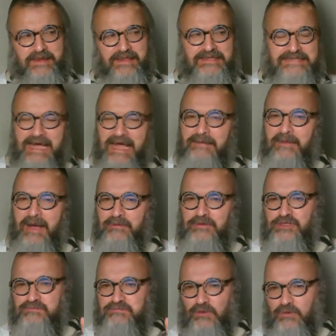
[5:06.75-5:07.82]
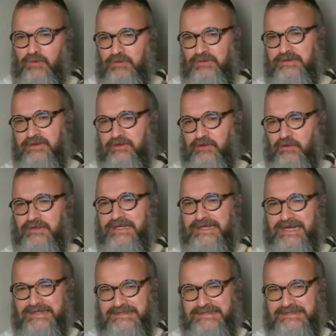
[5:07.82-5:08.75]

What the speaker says: by the time I was born in the early